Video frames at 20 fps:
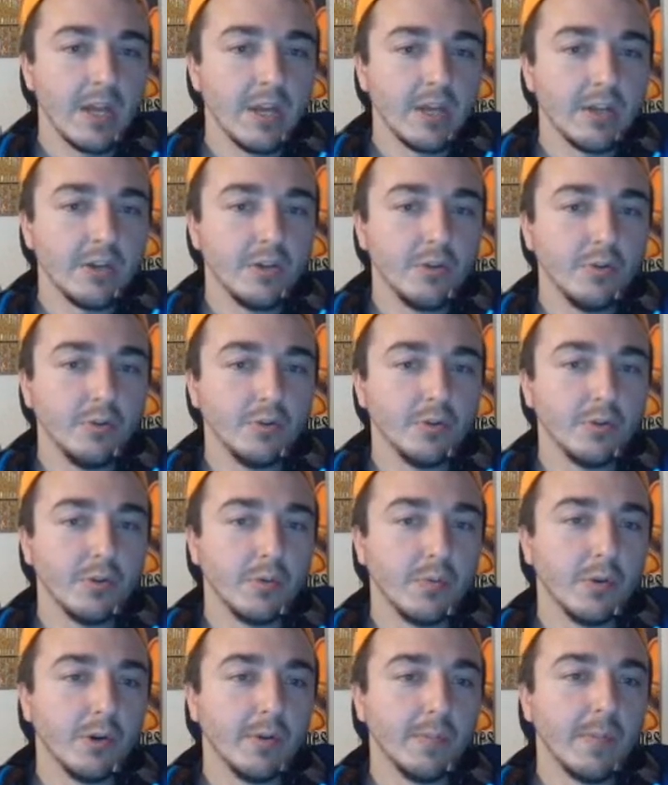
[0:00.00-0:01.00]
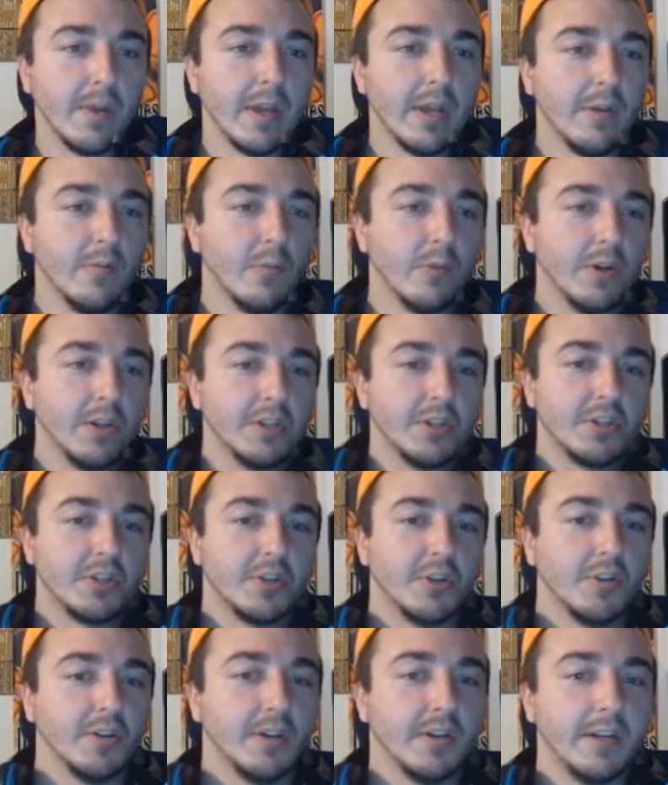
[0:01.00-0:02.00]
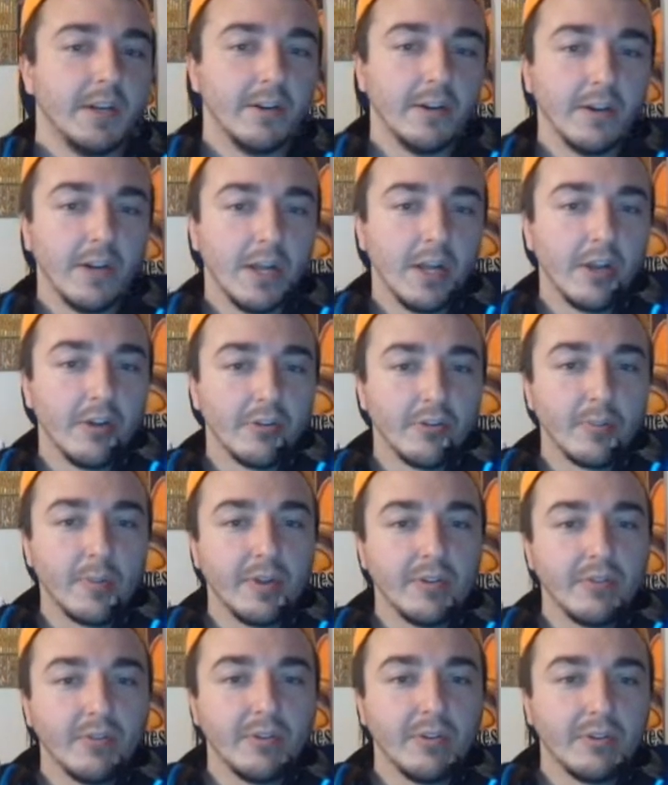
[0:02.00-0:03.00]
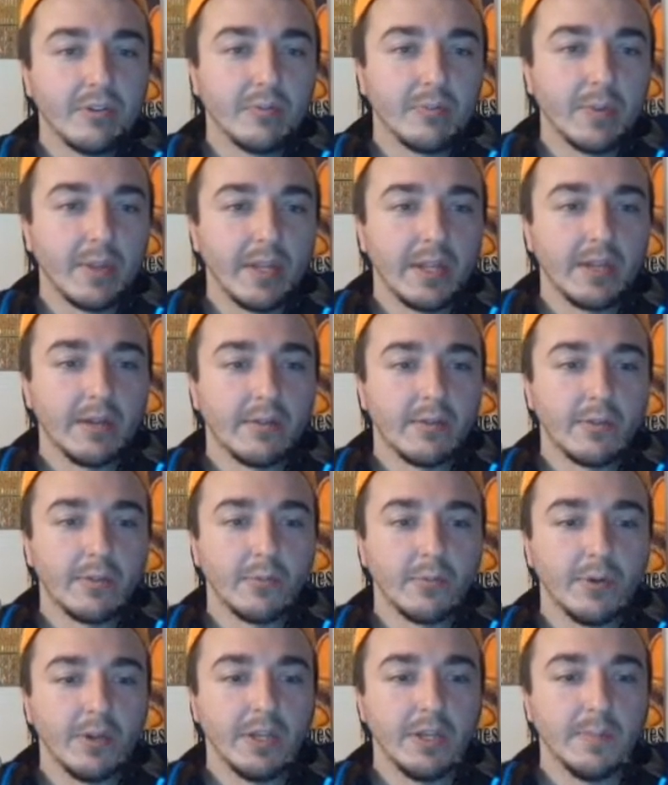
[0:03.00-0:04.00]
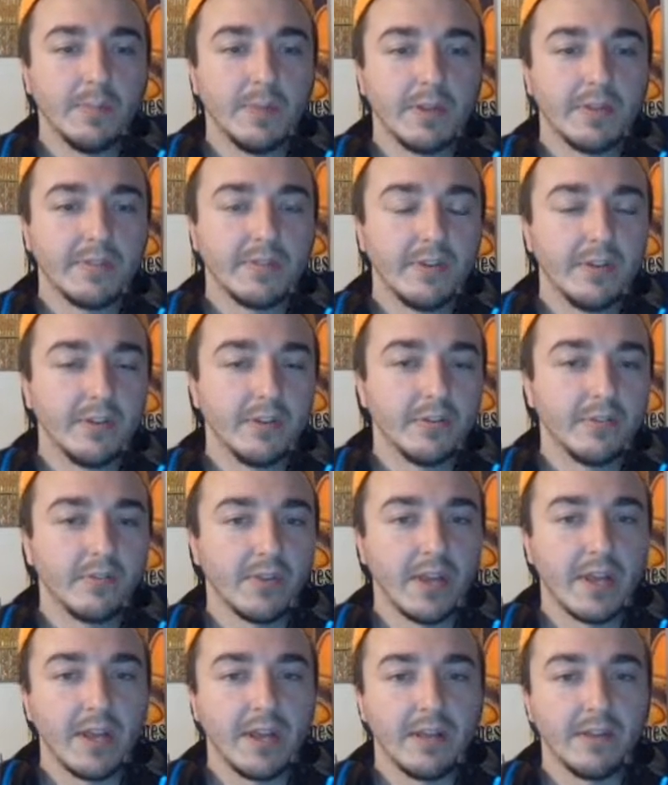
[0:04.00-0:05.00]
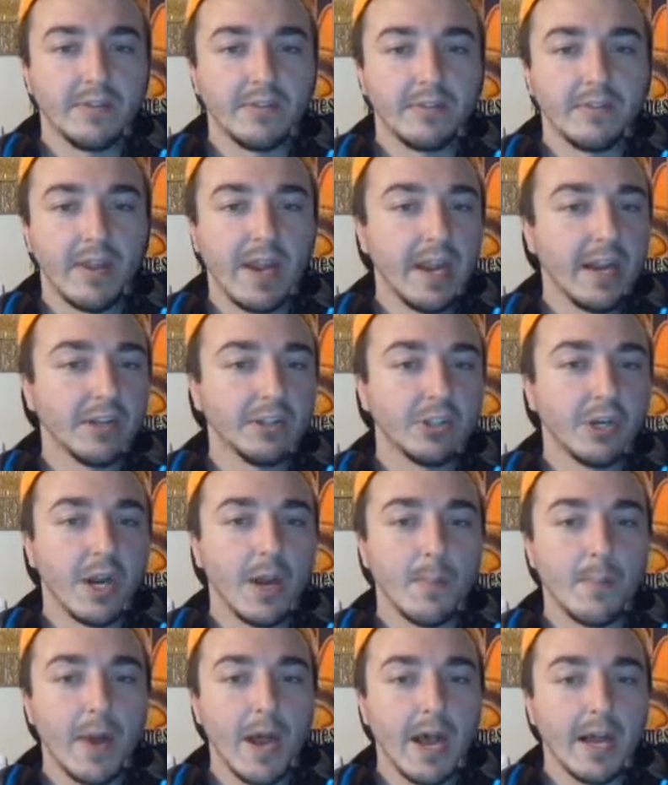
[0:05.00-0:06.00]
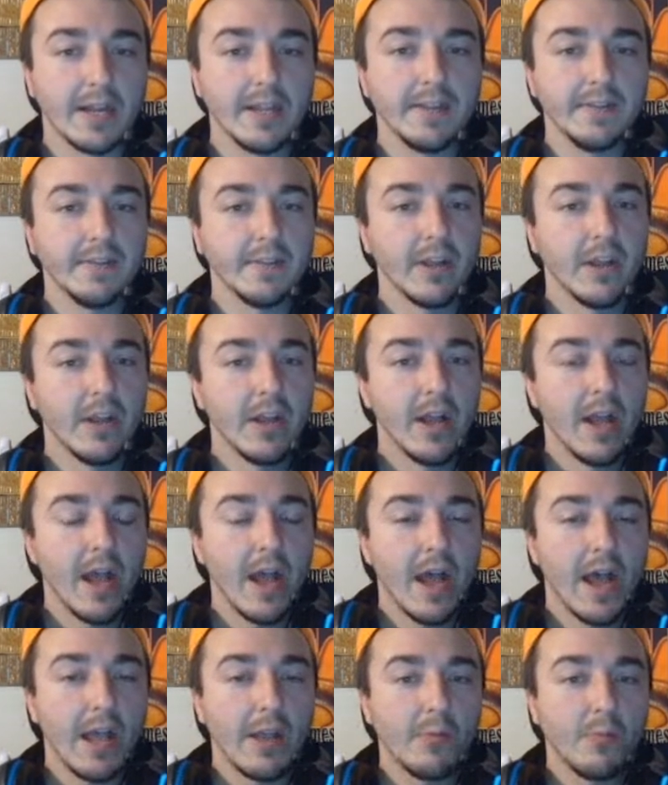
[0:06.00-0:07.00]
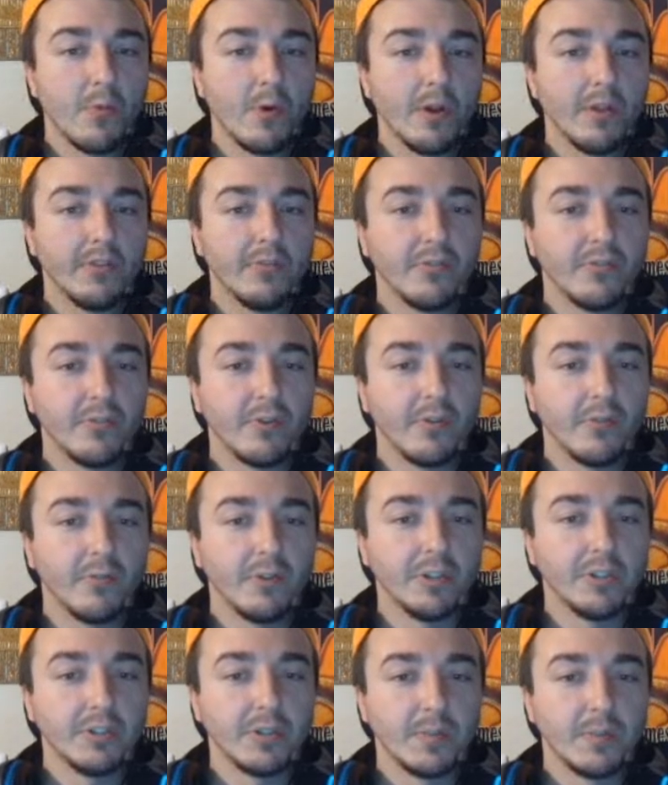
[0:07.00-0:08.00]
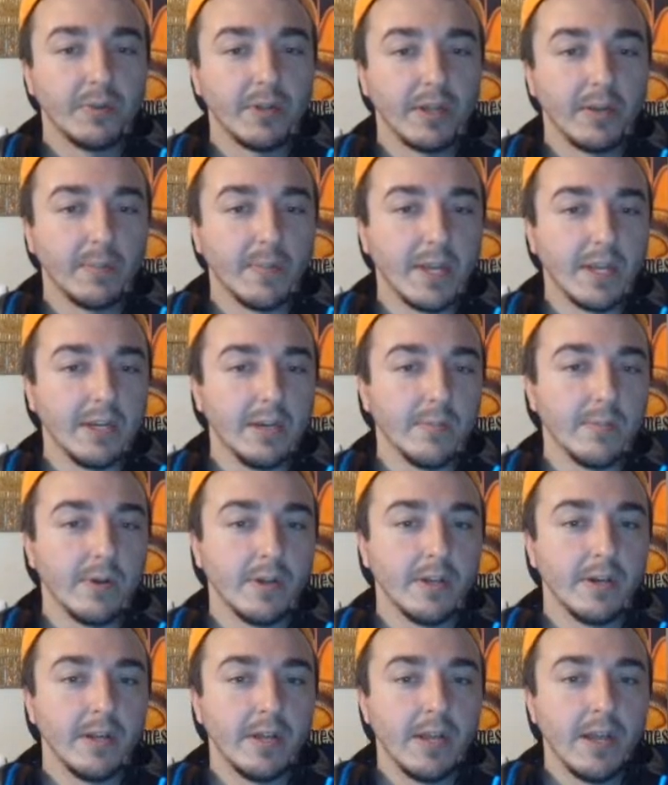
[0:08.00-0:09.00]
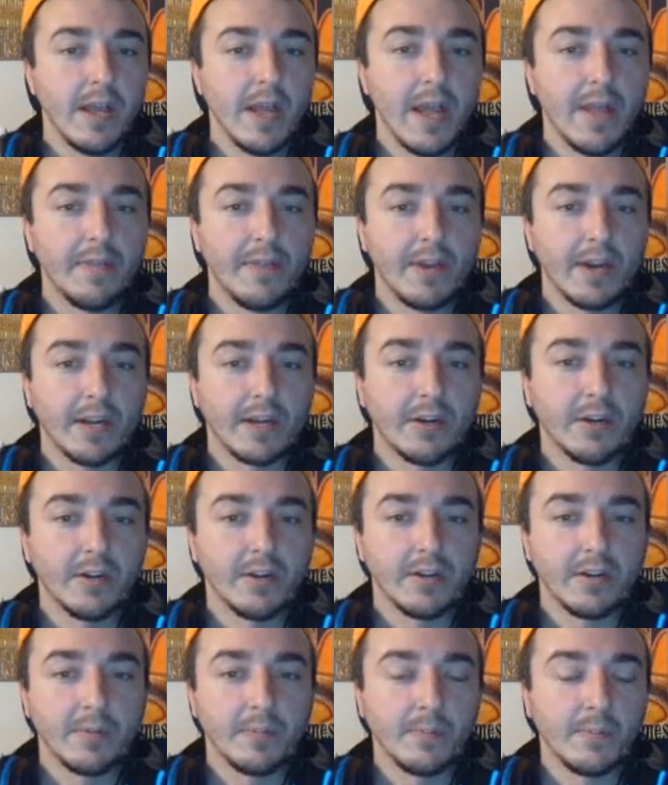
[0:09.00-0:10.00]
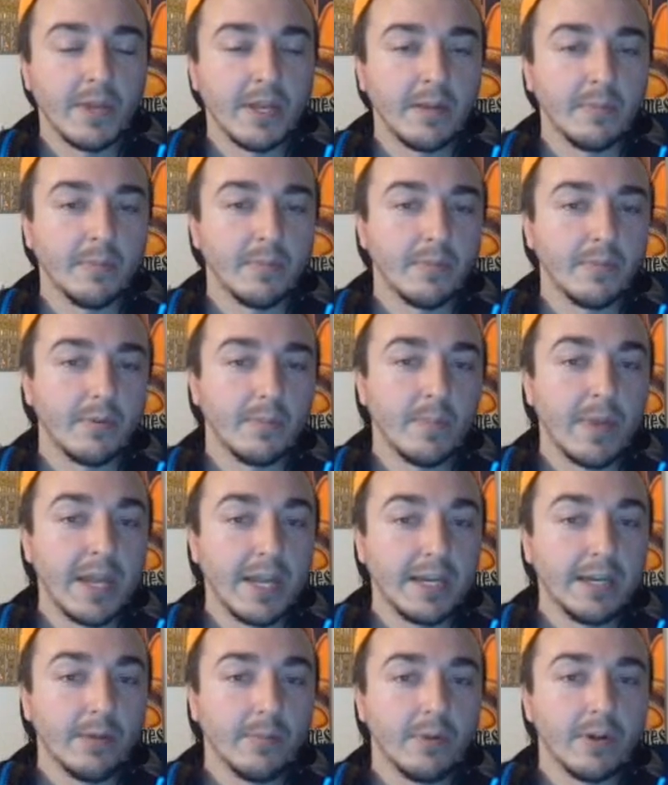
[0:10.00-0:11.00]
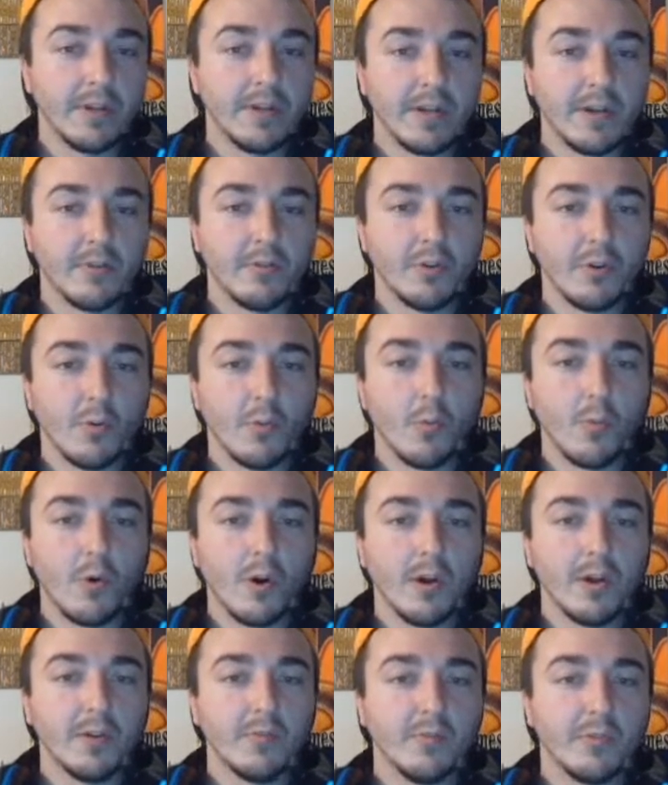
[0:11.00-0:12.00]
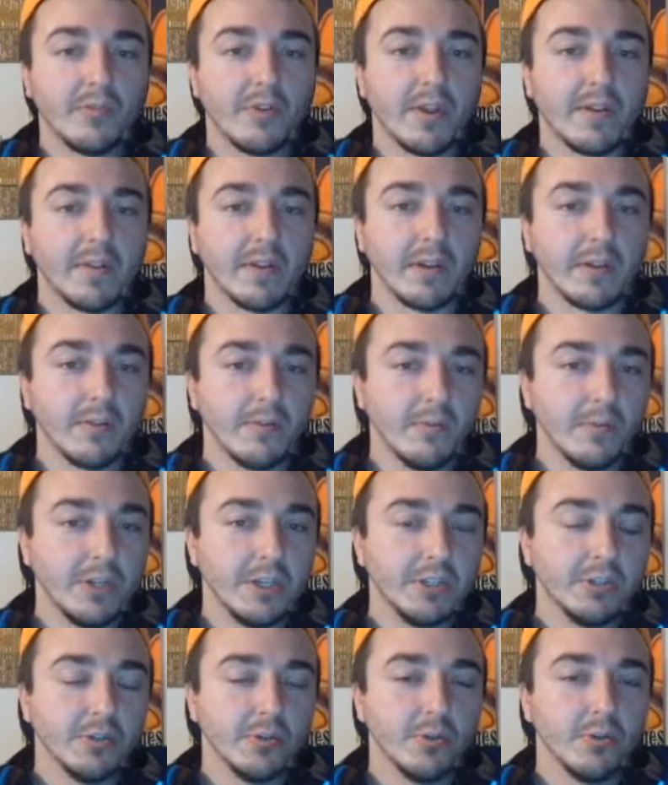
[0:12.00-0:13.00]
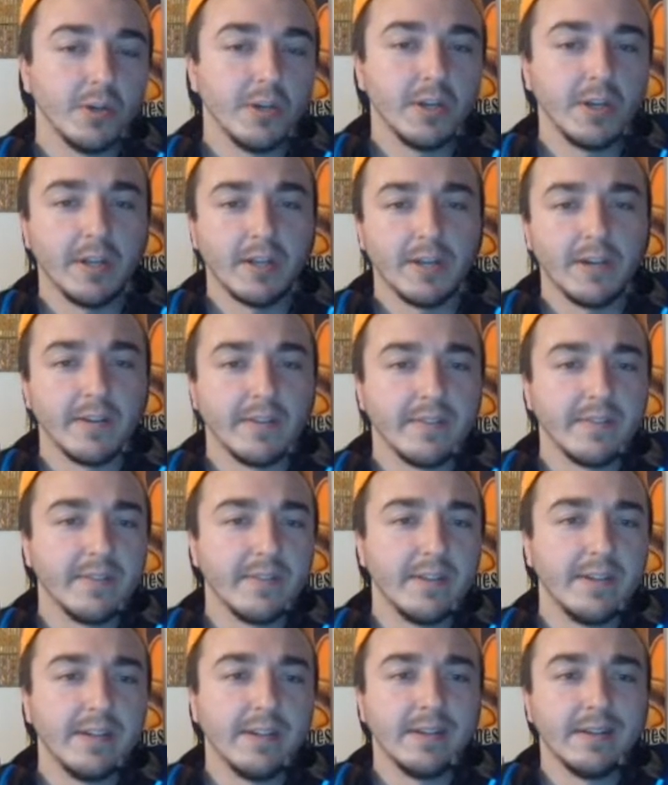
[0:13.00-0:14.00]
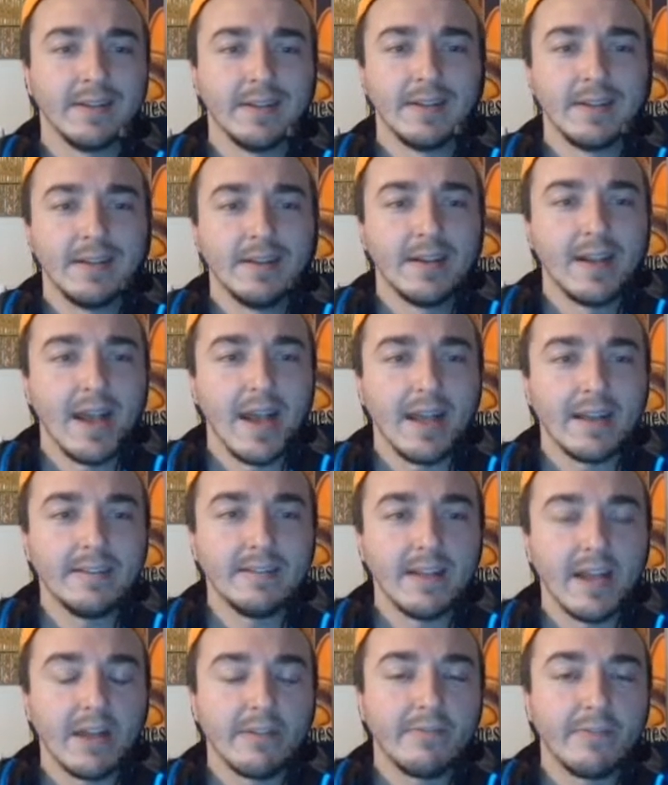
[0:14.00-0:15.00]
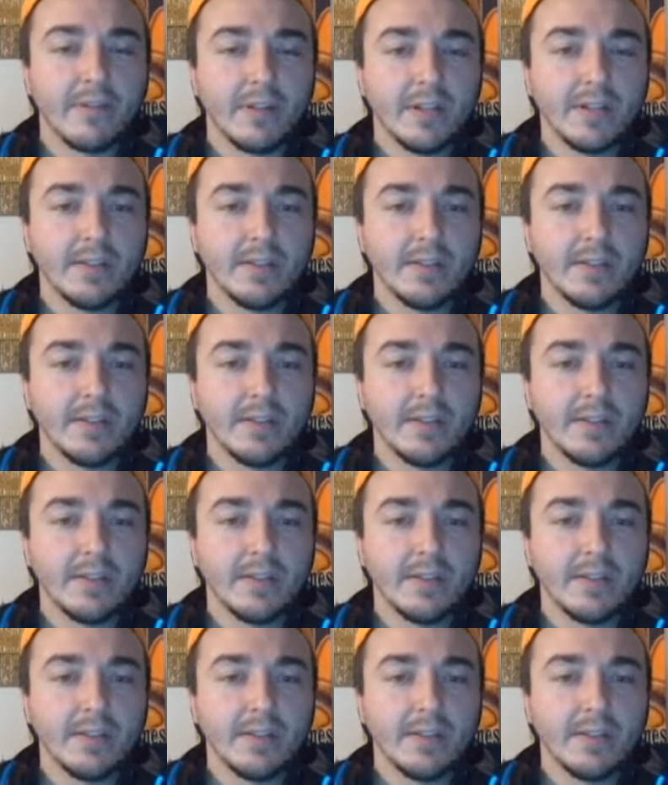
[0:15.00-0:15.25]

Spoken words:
2 Druid Worm and 1 Saronir. So basically just playing 3 Bestials as hand trap bodies. I was originally playing Magnamut, and then I cut the Magnamut down to 1, was on like 3 Druid, and I was seeing, I feel like